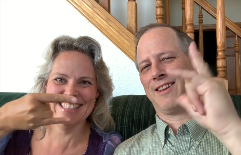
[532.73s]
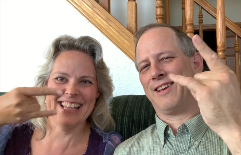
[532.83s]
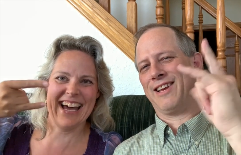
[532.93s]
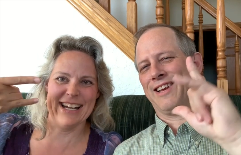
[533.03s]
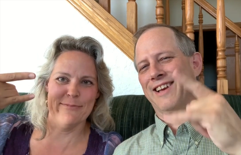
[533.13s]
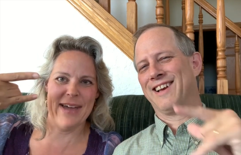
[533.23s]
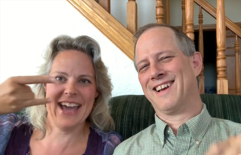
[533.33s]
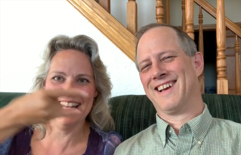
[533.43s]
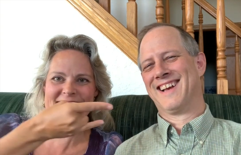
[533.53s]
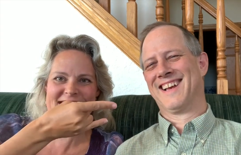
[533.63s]
Speaker 1: not a
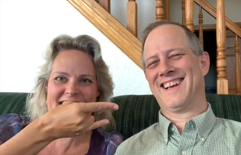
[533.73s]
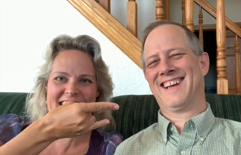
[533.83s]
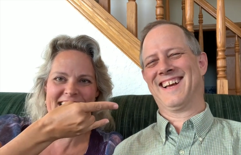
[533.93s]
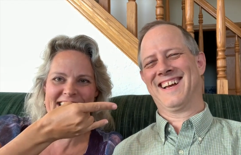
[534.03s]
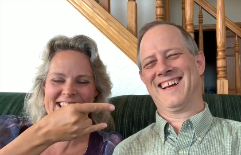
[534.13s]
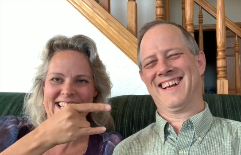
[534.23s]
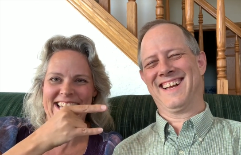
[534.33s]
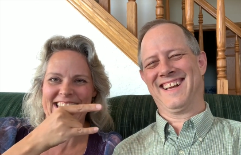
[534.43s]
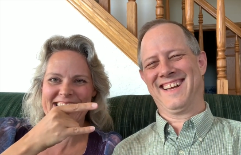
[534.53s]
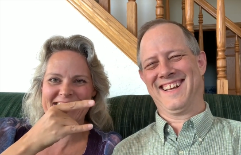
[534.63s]
bad sign
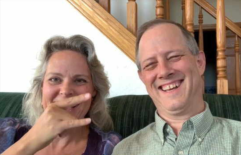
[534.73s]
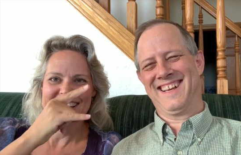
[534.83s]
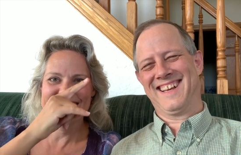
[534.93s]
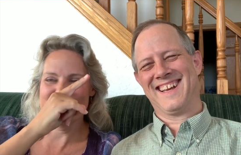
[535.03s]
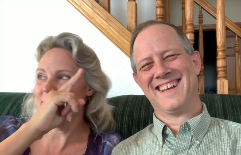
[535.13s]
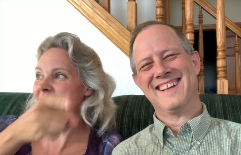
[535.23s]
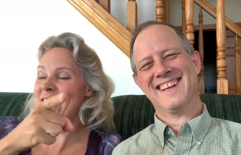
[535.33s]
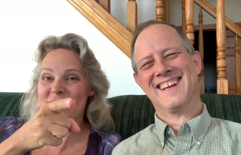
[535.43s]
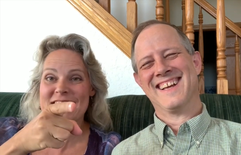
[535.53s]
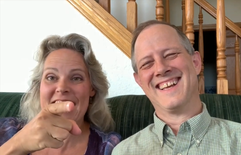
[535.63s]
like some
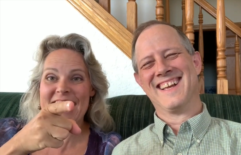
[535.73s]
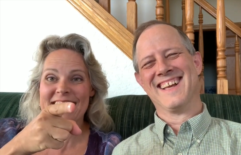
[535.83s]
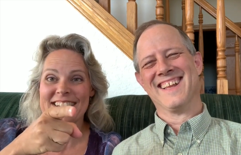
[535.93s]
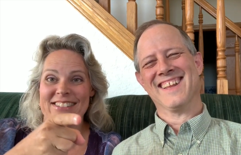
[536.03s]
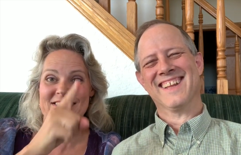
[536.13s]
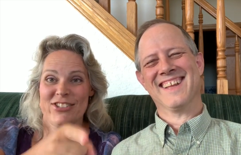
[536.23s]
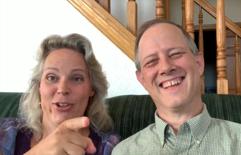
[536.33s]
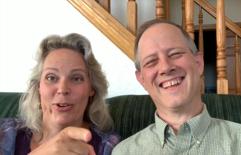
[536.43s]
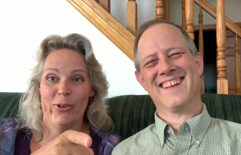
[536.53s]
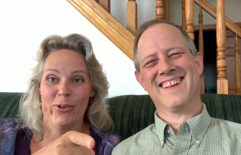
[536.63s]
other channels
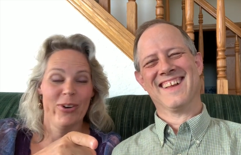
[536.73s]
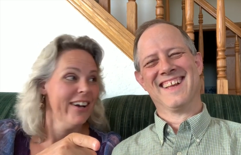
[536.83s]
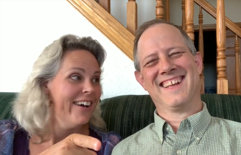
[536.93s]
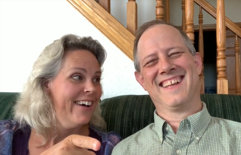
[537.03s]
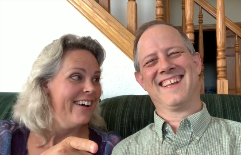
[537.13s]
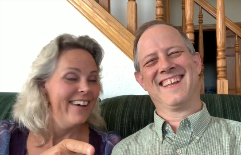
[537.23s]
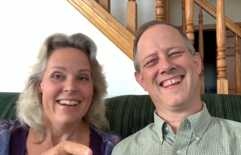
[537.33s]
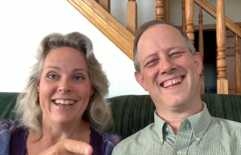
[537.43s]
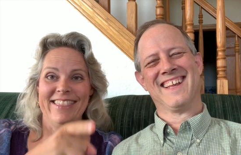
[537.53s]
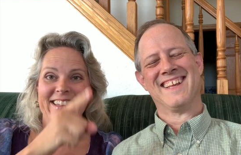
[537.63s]
do
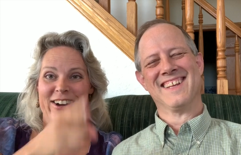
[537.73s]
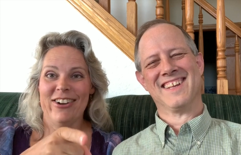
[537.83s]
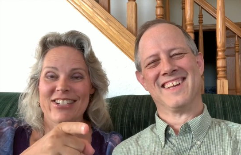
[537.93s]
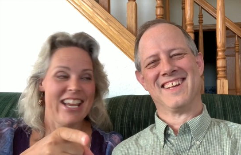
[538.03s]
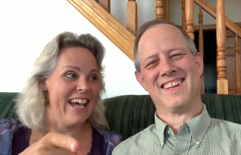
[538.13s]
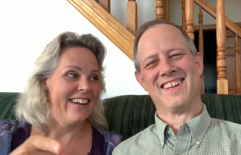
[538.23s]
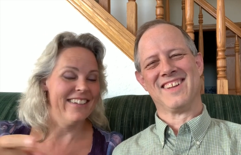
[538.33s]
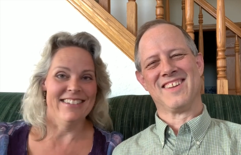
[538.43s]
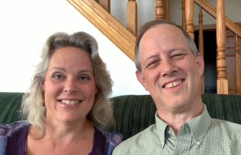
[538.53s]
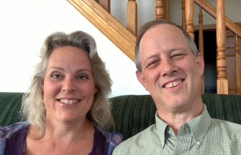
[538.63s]
on their
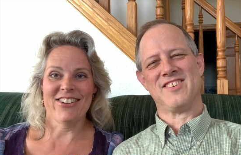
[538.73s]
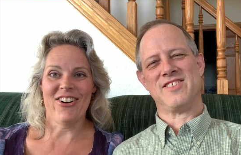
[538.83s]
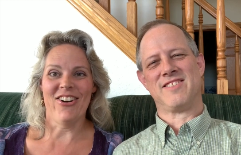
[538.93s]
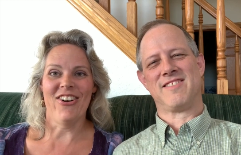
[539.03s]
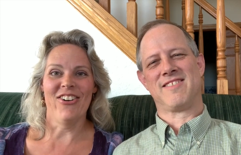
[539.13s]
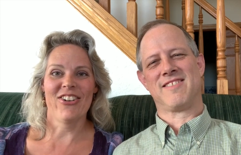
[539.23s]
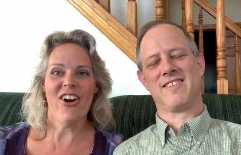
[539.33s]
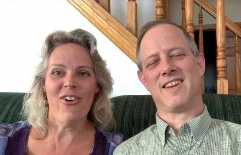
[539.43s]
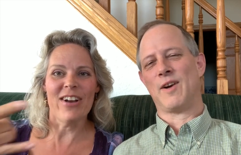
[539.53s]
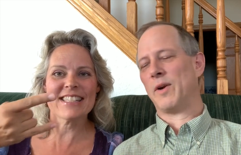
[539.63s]
channel. So
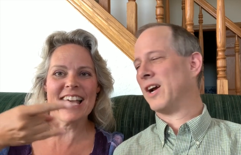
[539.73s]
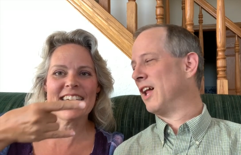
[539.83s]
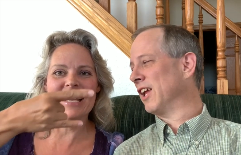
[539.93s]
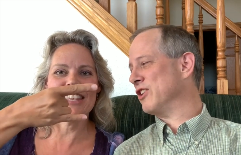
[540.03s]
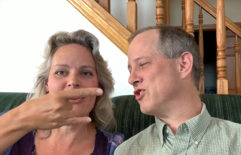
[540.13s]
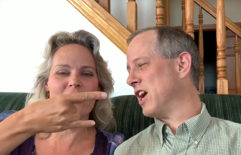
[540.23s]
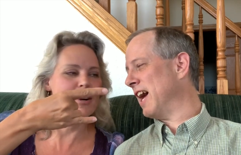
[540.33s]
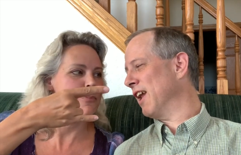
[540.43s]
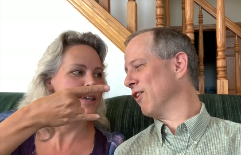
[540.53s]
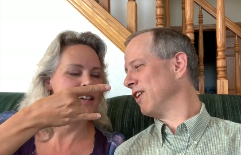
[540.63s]
no, it's like a
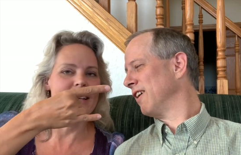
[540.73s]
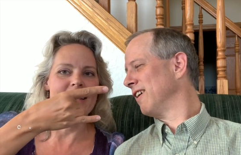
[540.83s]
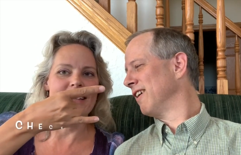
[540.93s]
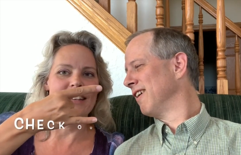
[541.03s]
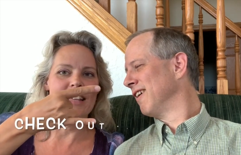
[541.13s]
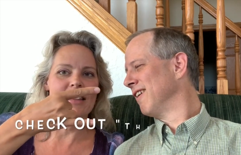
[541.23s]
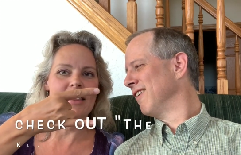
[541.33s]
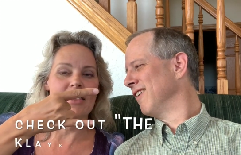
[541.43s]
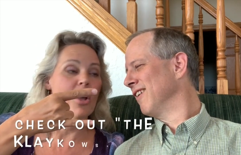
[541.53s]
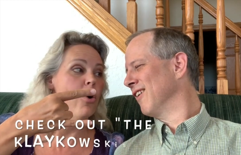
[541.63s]
European.
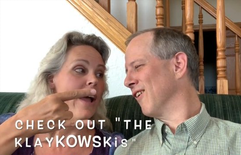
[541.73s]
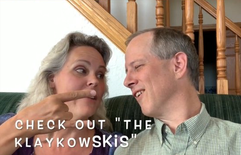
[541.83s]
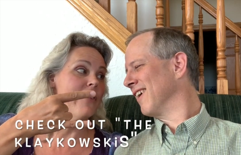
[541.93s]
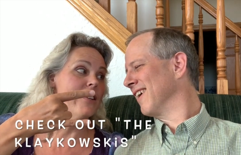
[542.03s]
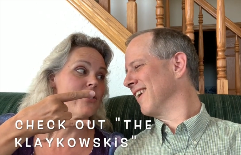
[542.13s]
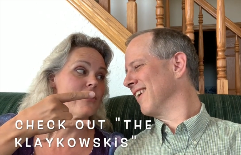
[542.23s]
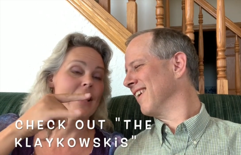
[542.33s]
No adventures